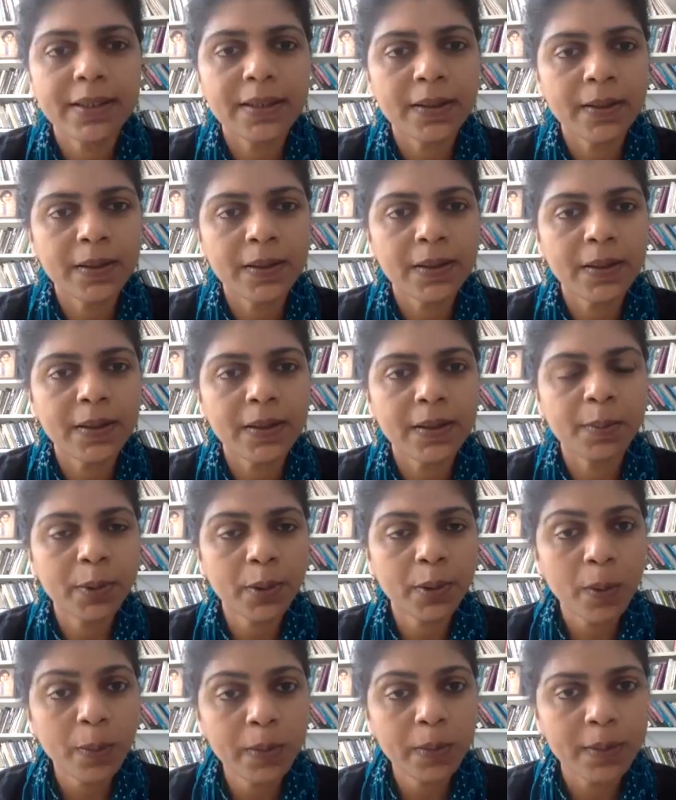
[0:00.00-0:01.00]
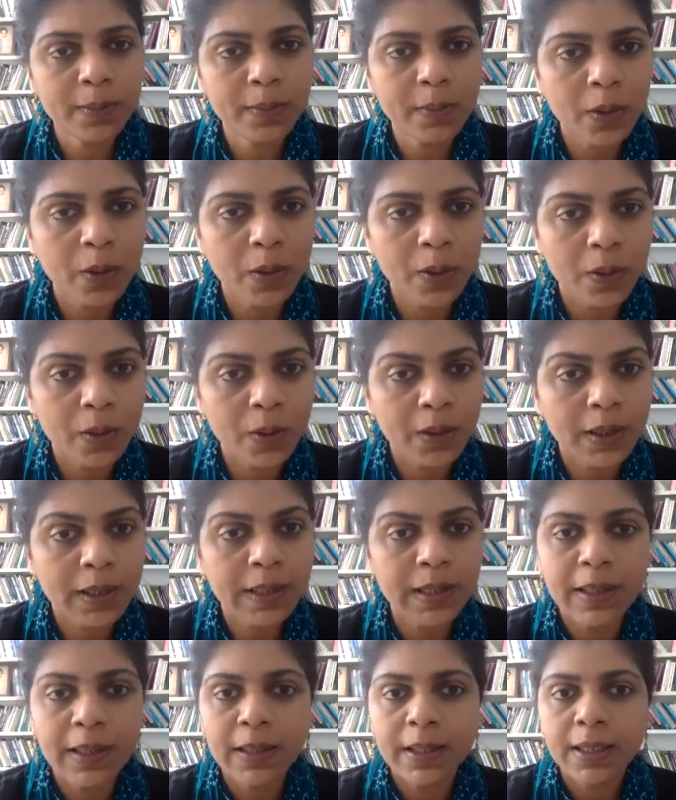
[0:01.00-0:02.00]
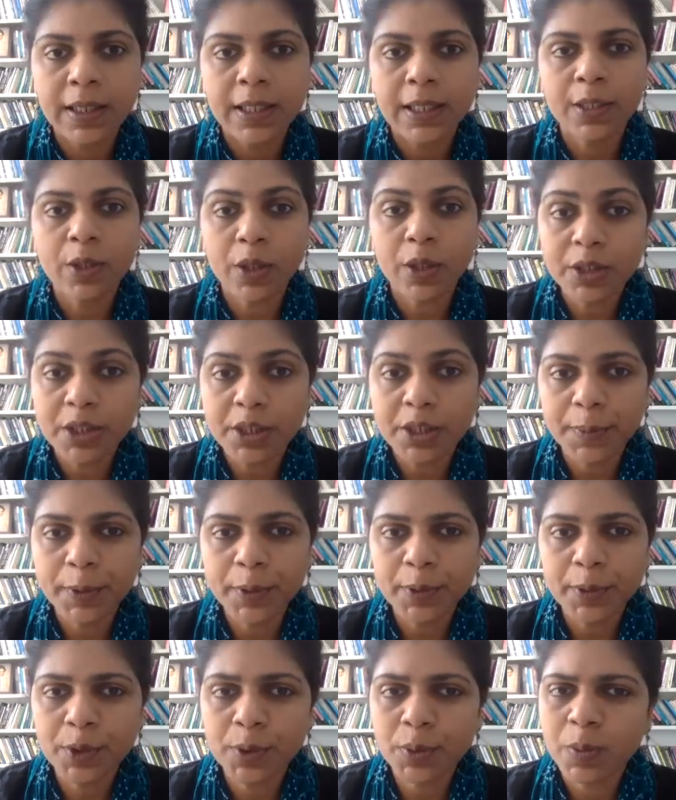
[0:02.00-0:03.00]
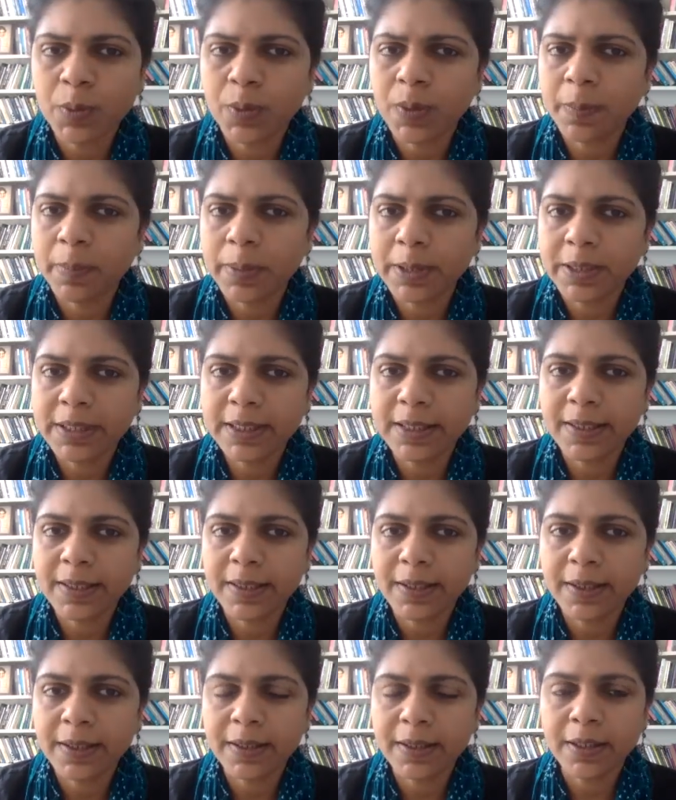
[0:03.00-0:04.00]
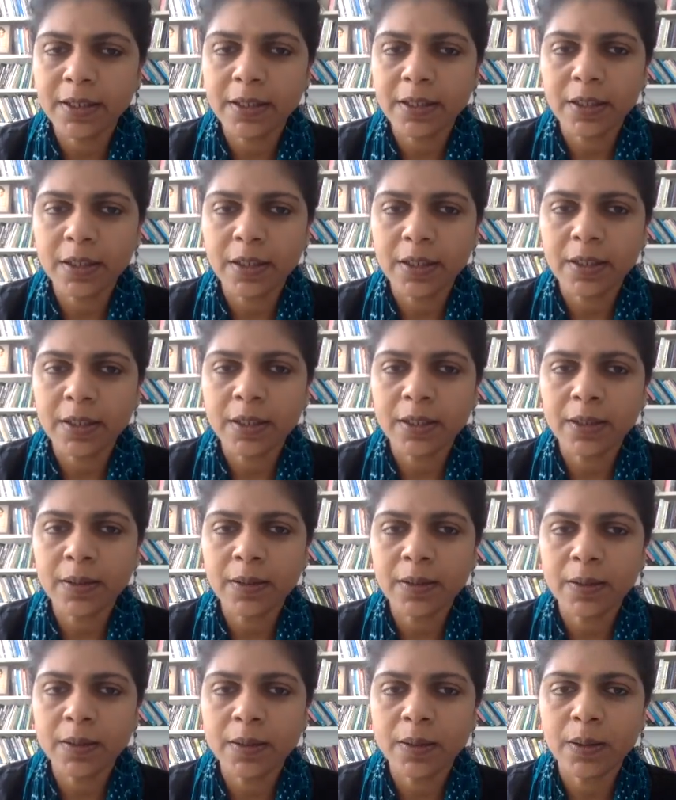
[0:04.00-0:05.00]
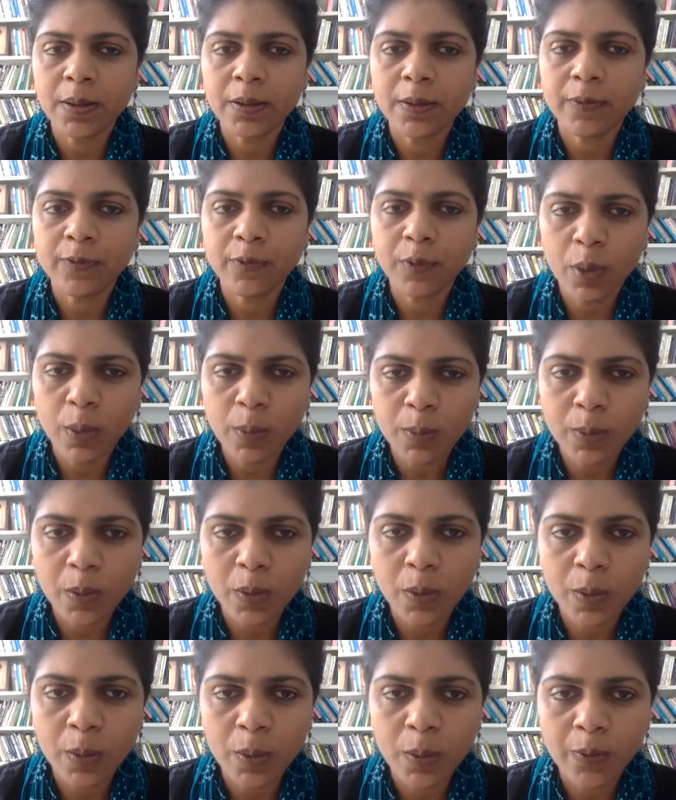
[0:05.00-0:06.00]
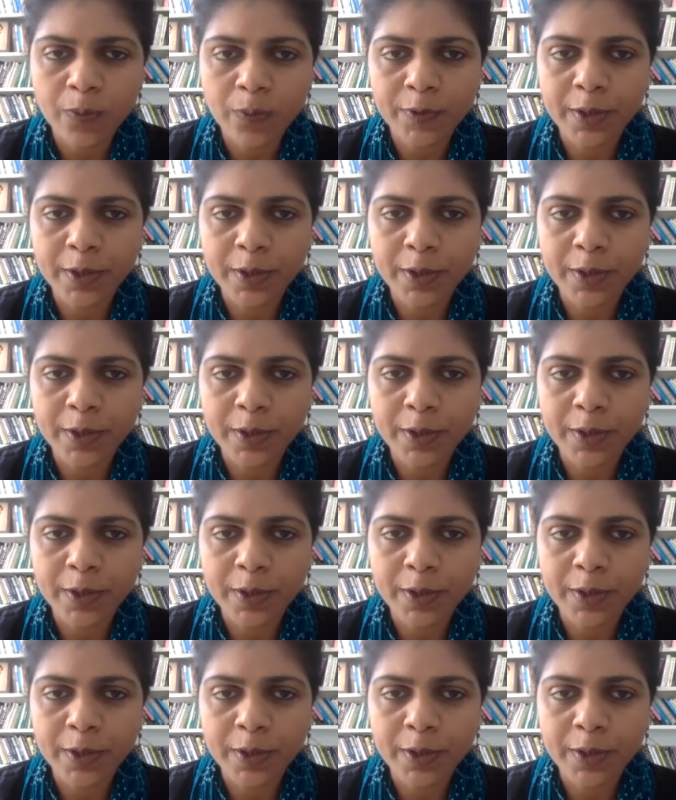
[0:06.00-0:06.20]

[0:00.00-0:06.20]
a problem or contribute to a particular a form of